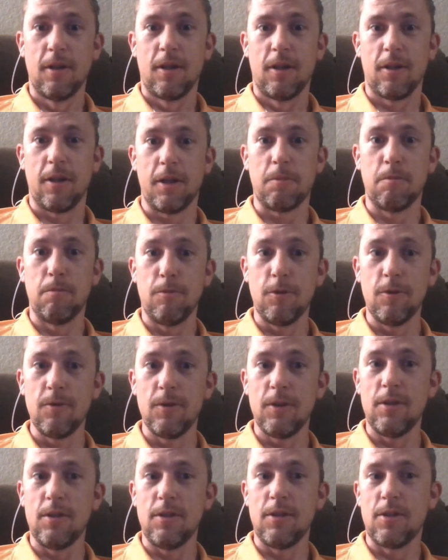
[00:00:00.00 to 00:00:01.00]
Like
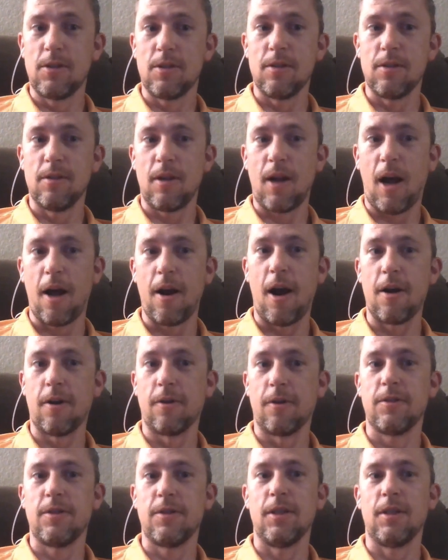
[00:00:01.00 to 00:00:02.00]
movies, I
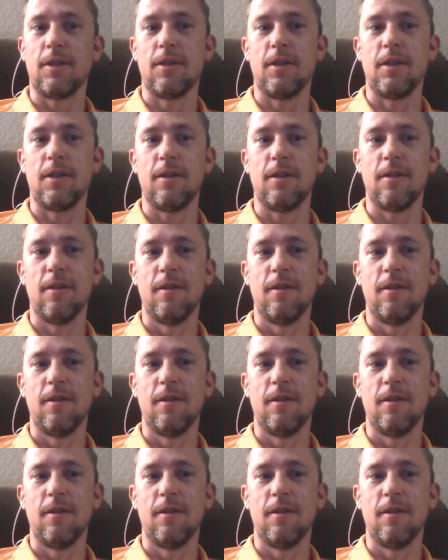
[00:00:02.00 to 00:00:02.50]
don't think that.